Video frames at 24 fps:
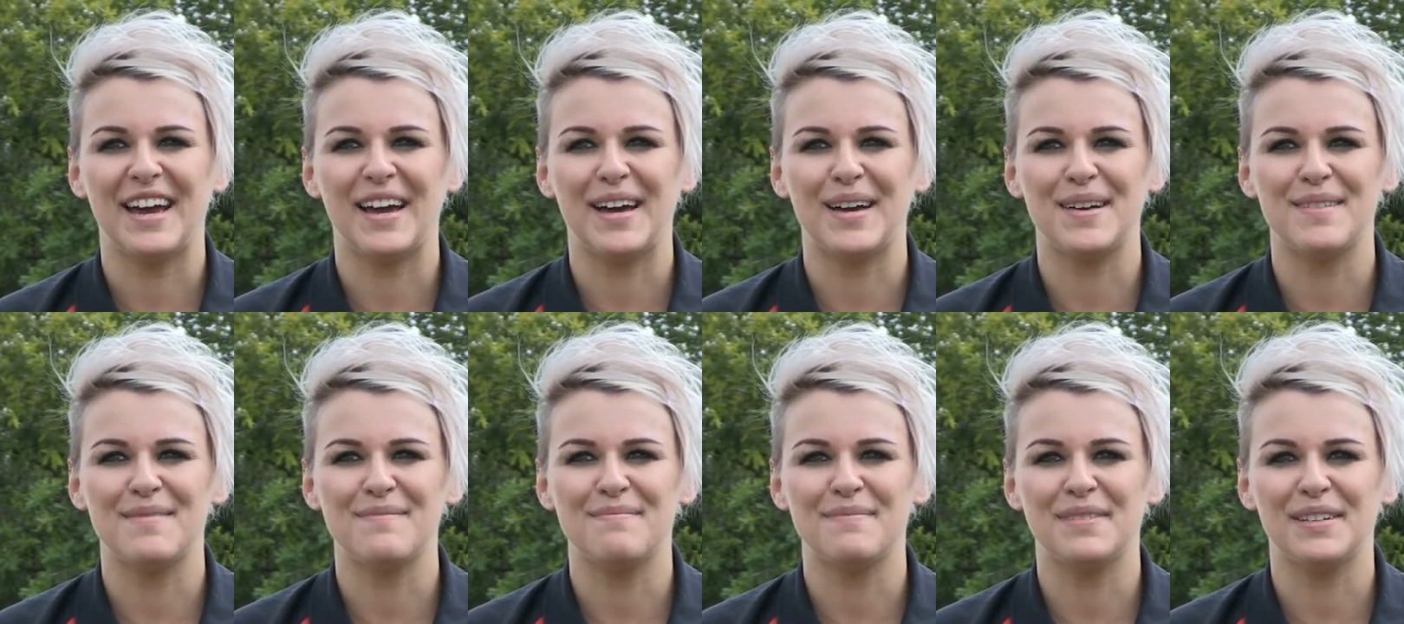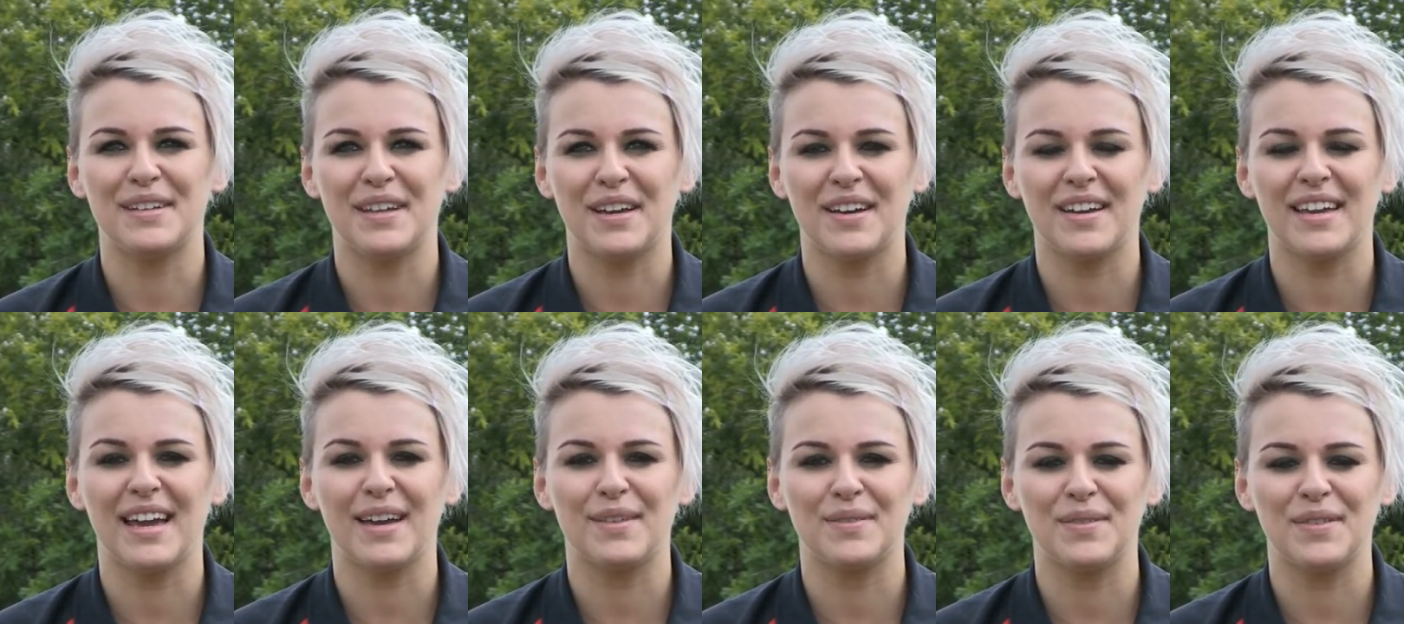Um, but
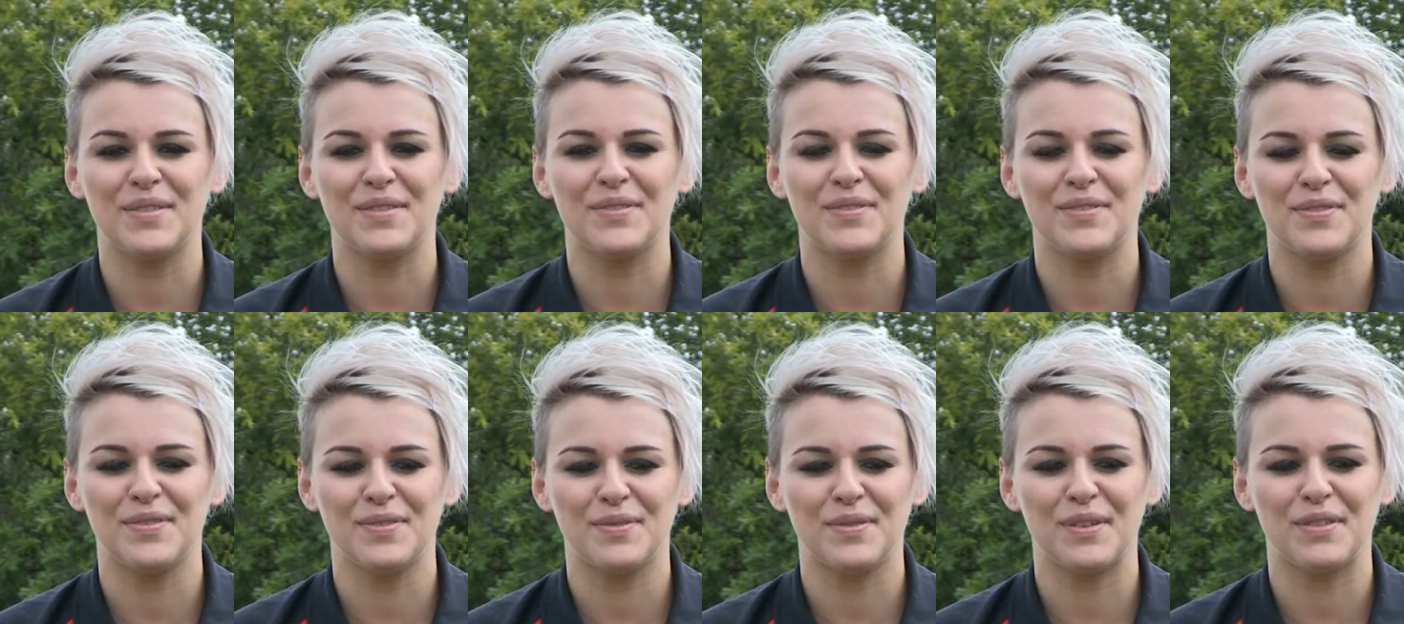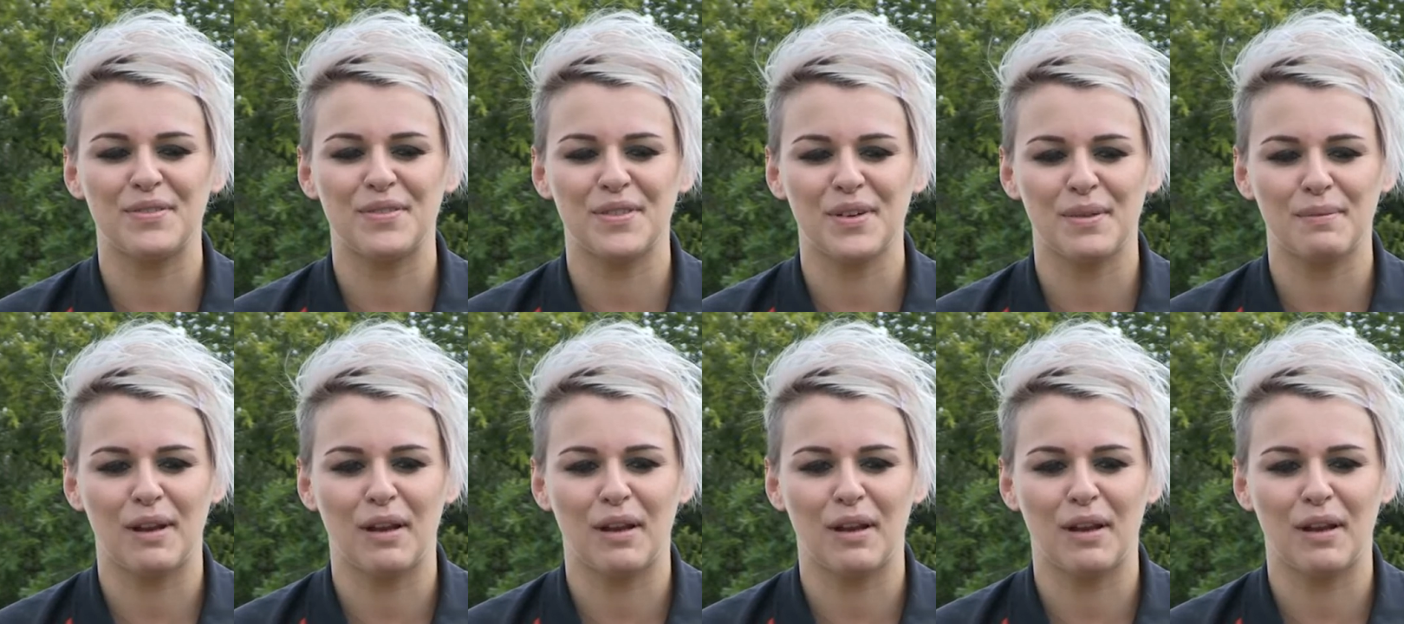no, yeah, we've, we've